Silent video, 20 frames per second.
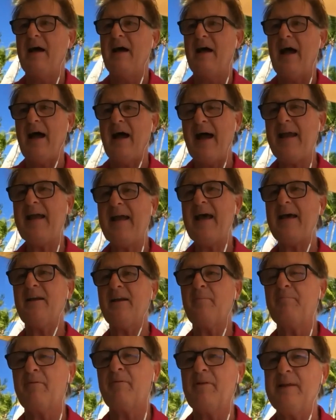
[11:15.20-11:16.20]
I had
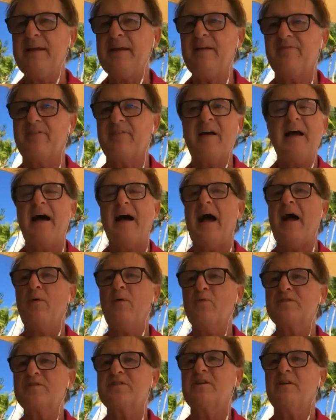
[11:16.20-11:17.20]
a belief I
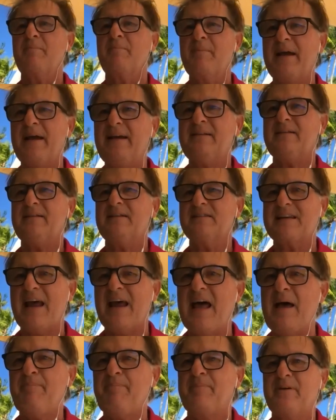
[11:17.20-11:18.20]
was going to make this
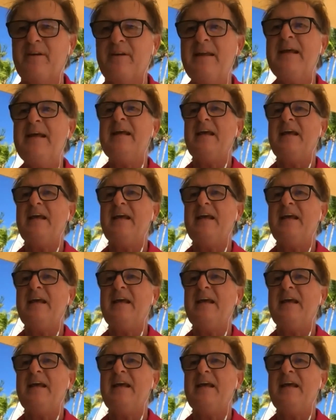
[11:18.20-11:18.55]
happen